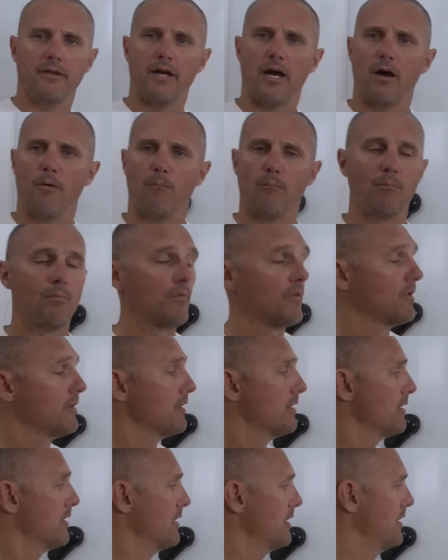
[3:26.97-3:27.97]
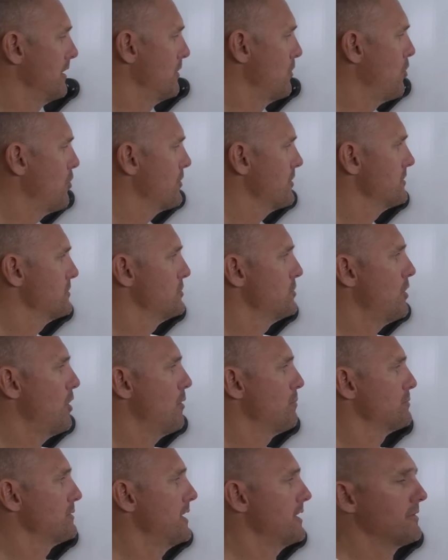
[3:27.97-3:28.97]
Now, in order to
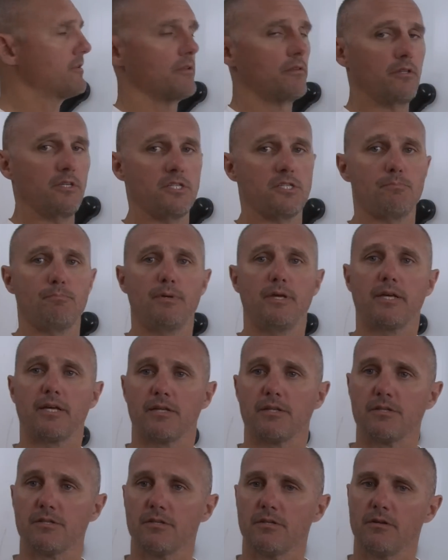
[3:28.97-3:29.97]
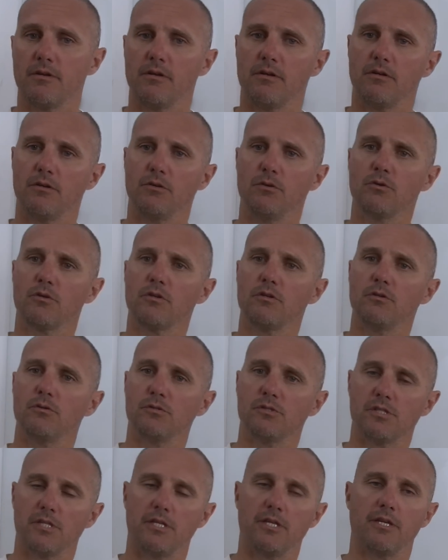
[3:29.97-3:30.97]
update these beacons, you can
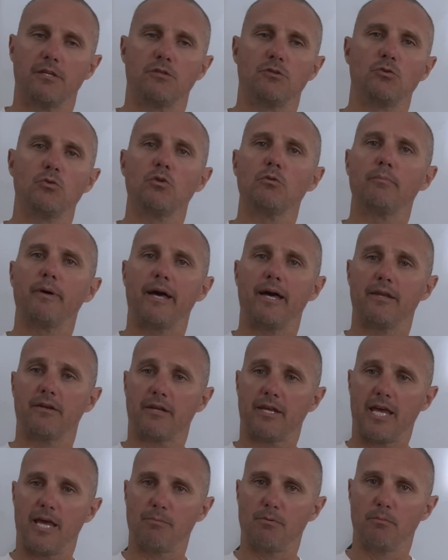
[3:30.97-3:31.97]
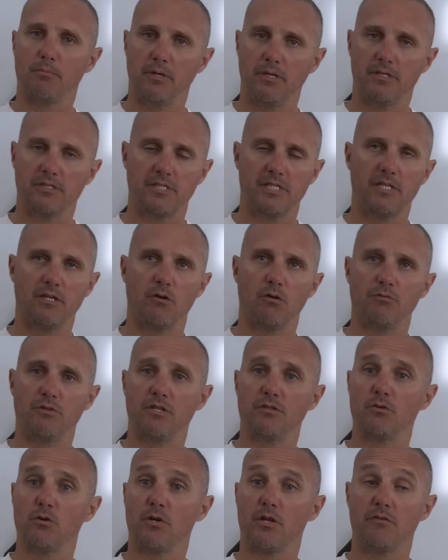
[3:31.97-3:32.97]
use the dual band capability
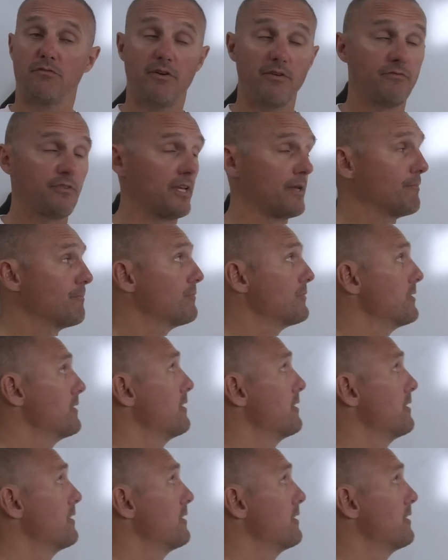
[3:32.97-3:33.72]
of the thirteen fifty.